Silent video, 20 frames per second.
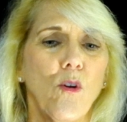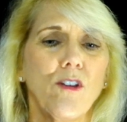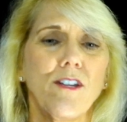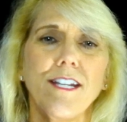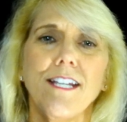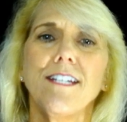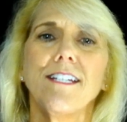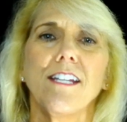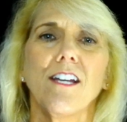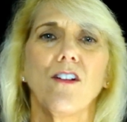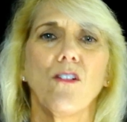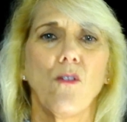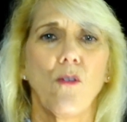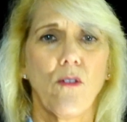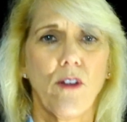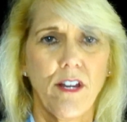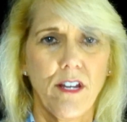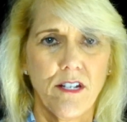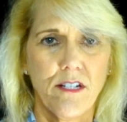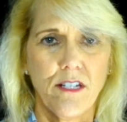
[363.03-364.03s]
detail
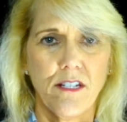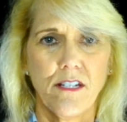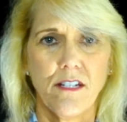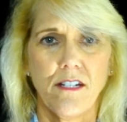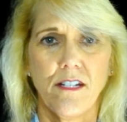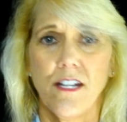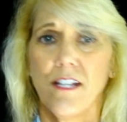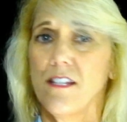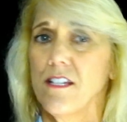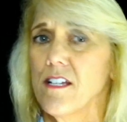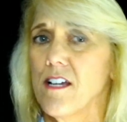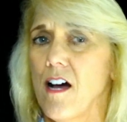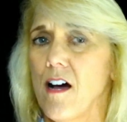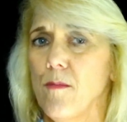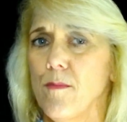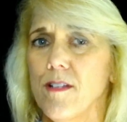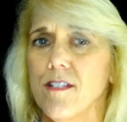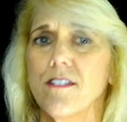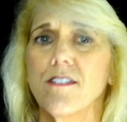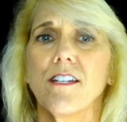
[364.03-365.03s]
oriented in the
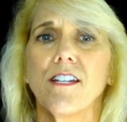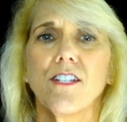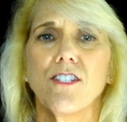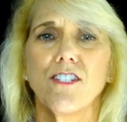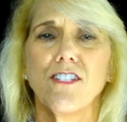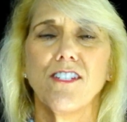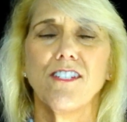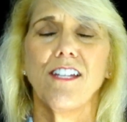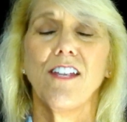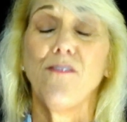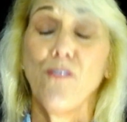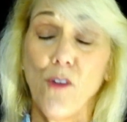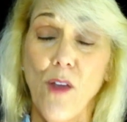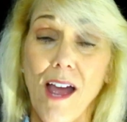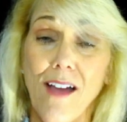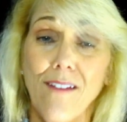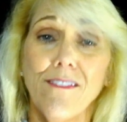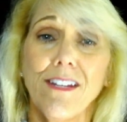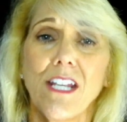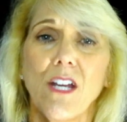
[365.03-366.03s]
comment section. If you
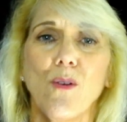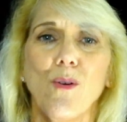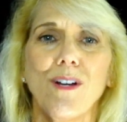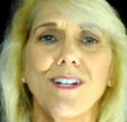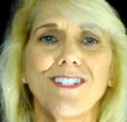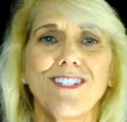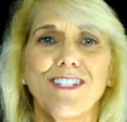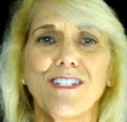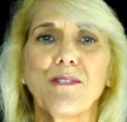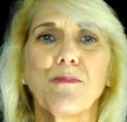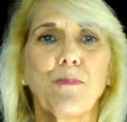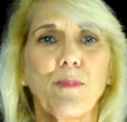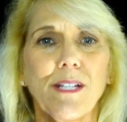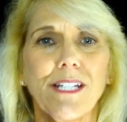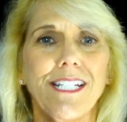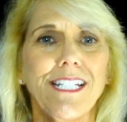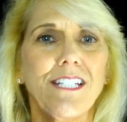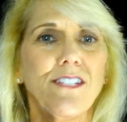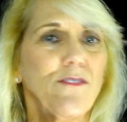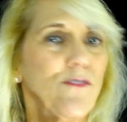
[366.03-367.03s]
have any questions,
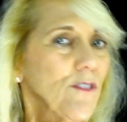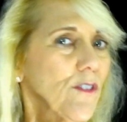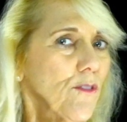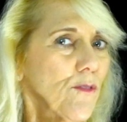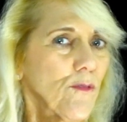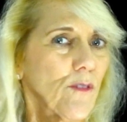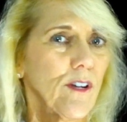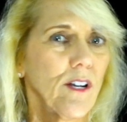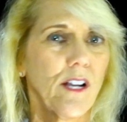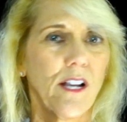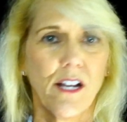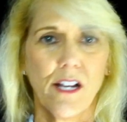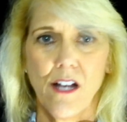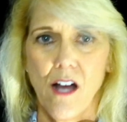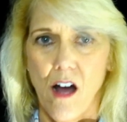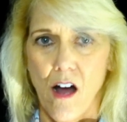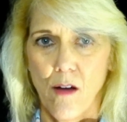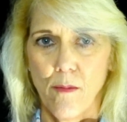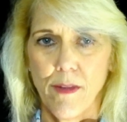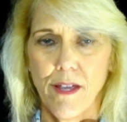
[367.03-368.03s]
please feel free to
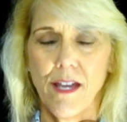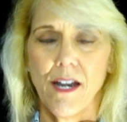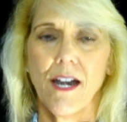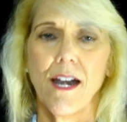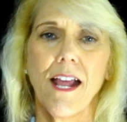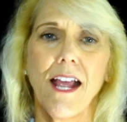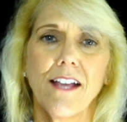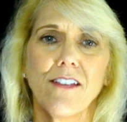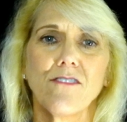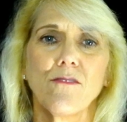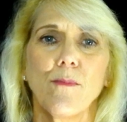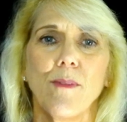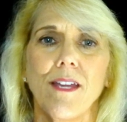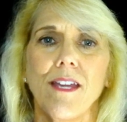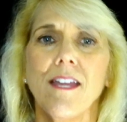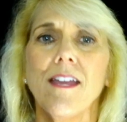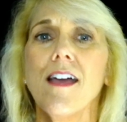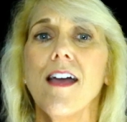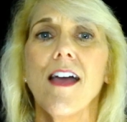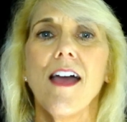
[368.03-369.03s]
comment and ask me.
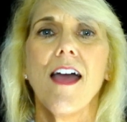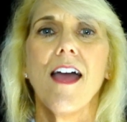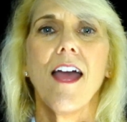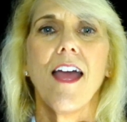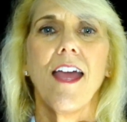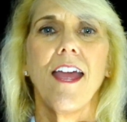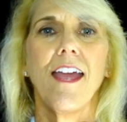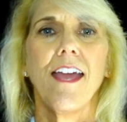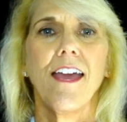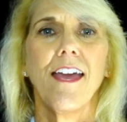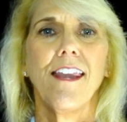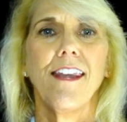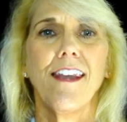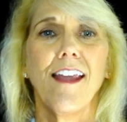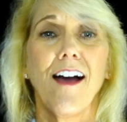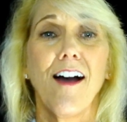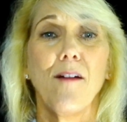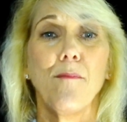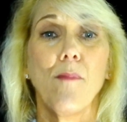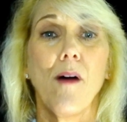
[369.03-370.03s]
And
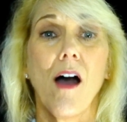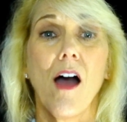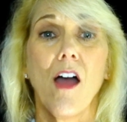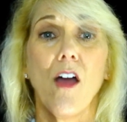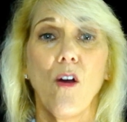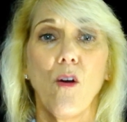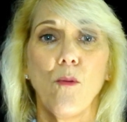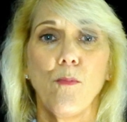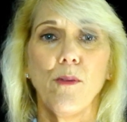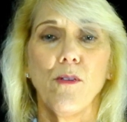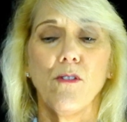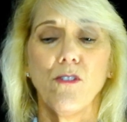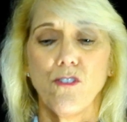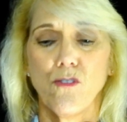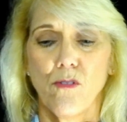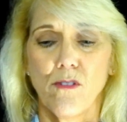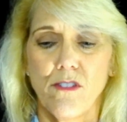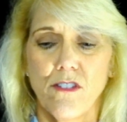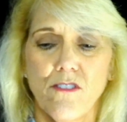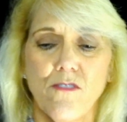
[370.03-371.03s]
I hope you
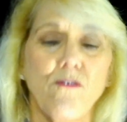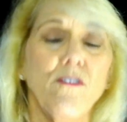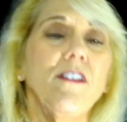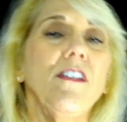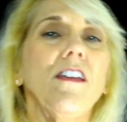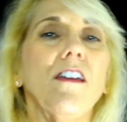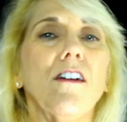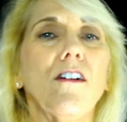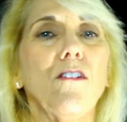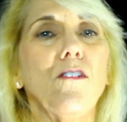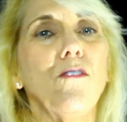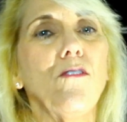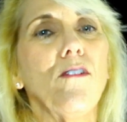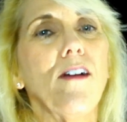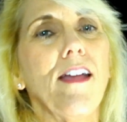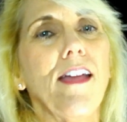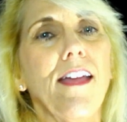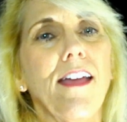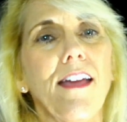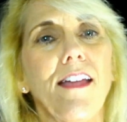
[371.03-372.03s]
enjoyed this video,
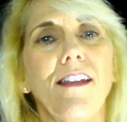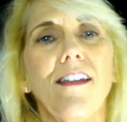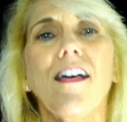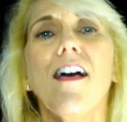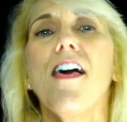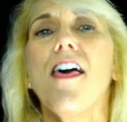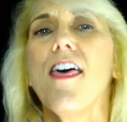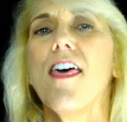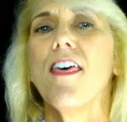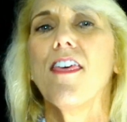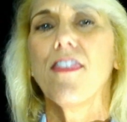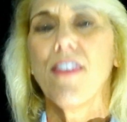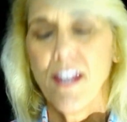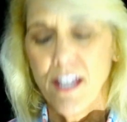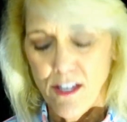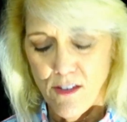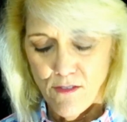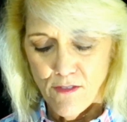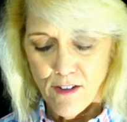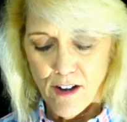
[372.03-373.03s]
and
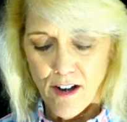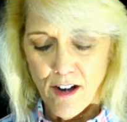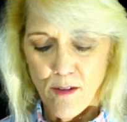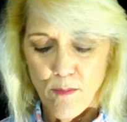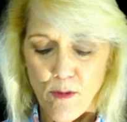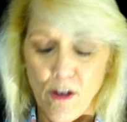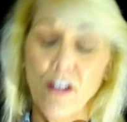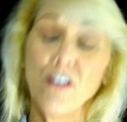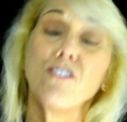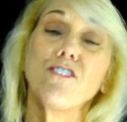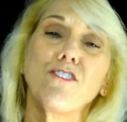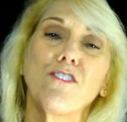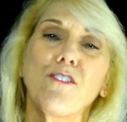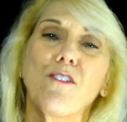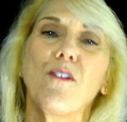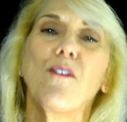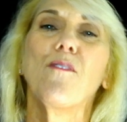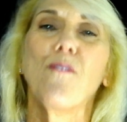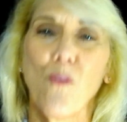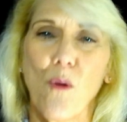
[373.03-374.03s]
thank you very much
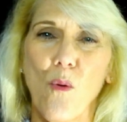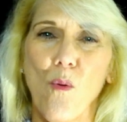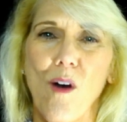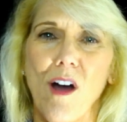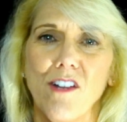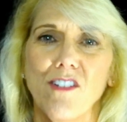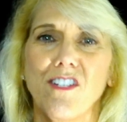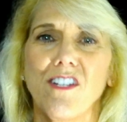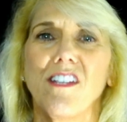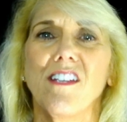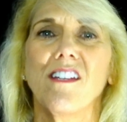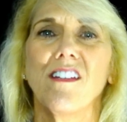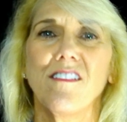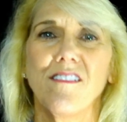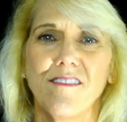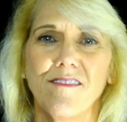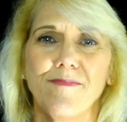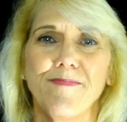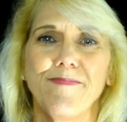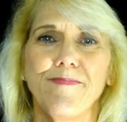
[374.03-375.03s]
for watching.
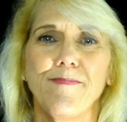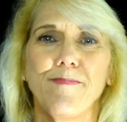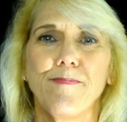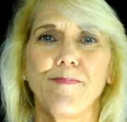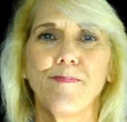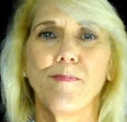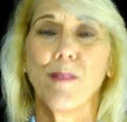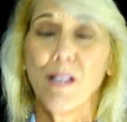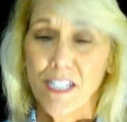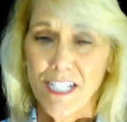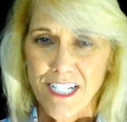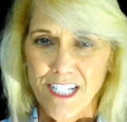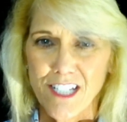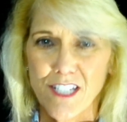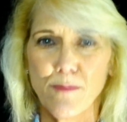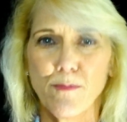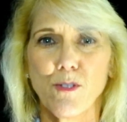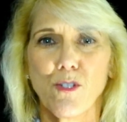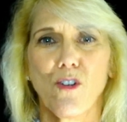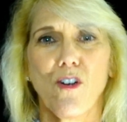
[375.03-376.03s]
Please
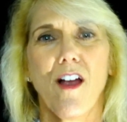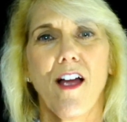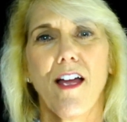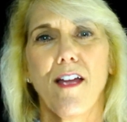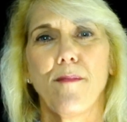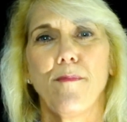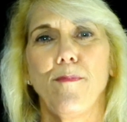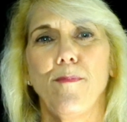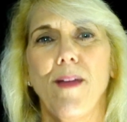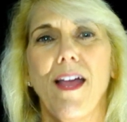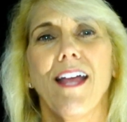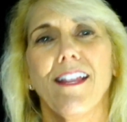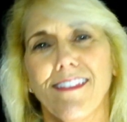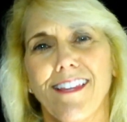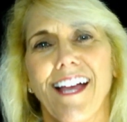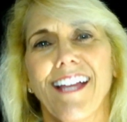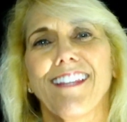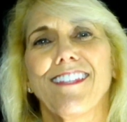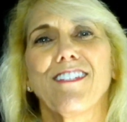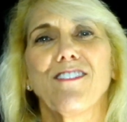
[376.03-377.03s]
subscribe and
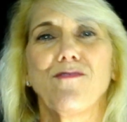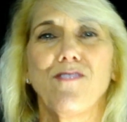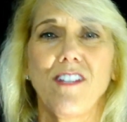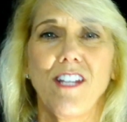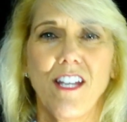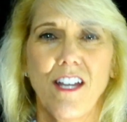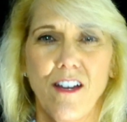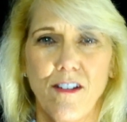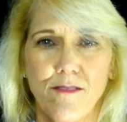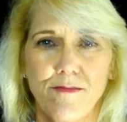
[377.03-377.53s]
like this video.